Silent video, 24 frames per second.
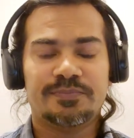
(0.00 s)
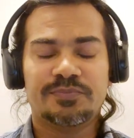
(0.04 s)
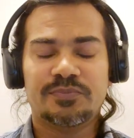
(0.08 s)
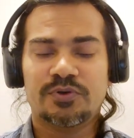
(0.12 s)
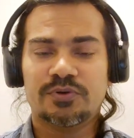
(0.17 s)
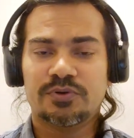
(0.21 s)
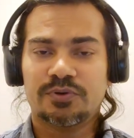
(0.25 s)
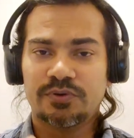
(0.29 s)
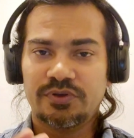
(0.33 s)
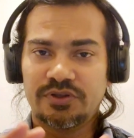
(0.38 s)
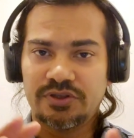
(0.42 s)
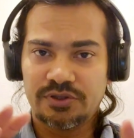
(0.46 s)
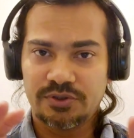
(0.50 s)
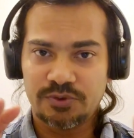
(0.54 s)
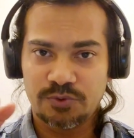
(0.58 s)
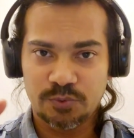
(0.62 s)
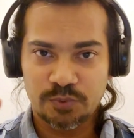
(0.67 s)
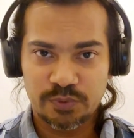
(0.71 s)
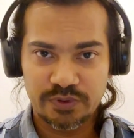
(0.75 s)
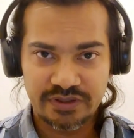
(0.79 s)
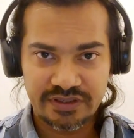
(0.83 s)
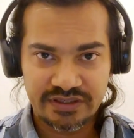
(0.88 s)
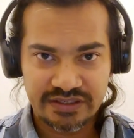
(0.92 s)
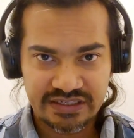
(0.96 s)
you
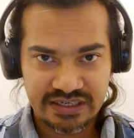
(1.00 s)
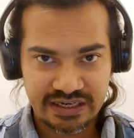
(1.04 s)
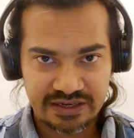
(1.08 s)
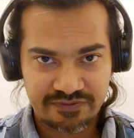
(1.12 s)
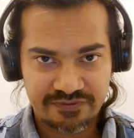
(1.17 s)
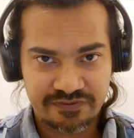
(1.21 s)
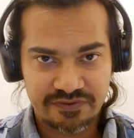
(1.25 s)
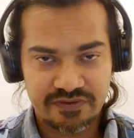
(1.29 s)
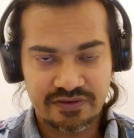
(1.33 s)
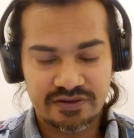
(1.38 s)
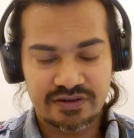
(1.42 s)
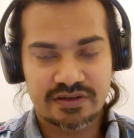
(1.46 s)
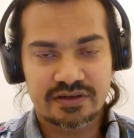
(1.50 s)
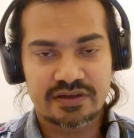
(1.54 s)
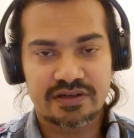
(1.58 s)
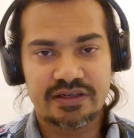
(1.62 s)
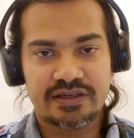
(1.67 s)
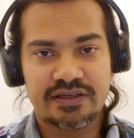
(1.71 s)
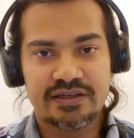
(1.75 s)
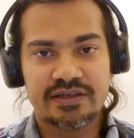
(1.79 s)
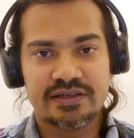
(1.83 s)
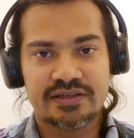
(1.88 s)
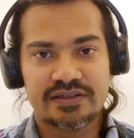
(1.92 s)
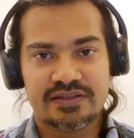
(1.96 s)
will
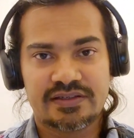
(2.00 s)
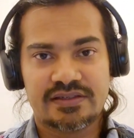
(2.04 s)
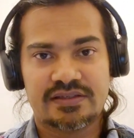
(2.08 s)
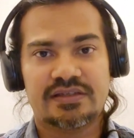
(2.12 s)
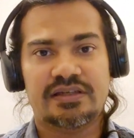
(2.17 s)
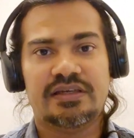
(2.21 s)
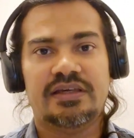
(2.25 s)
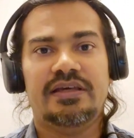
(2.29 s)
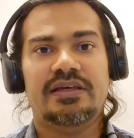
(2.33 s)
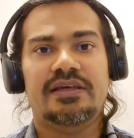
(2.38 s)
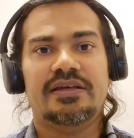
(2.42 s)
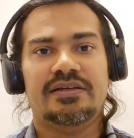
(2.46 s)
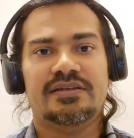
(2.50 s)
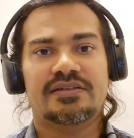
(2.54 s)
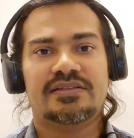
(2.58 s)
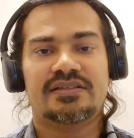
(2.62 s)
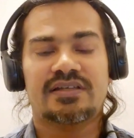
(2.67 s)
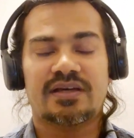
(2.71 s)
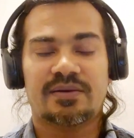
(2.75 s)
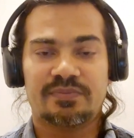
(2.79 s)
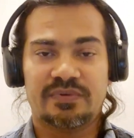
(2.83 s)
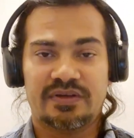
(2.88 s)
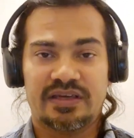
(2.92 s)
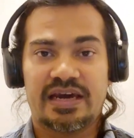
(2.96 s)
definitely see
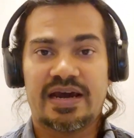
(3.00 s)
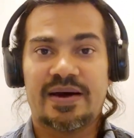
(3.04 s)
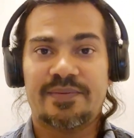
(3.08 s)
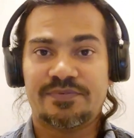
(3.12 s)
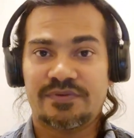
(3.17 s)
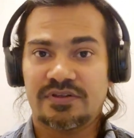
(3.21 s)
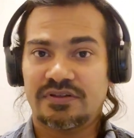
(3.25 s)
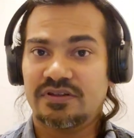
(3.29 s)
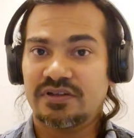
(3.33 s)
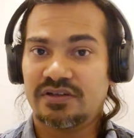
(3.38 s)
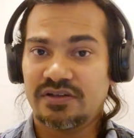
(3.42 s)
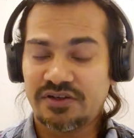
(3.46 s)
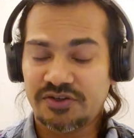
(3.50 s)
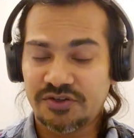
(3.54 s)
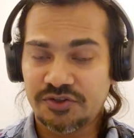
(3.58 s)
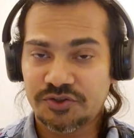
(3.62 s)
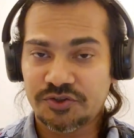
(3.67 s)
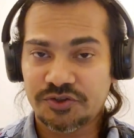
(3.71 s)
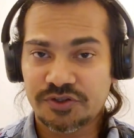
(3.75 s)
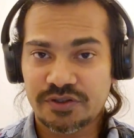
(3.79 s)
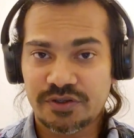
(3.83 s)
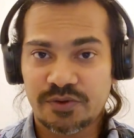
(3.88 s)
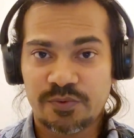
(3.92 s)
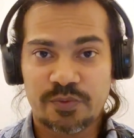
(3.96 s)
some gaps in the
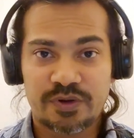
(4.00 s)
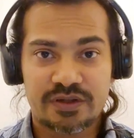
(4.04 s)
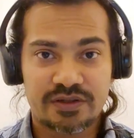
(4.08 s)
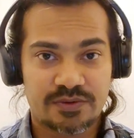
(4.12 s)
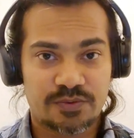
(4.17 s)
literature.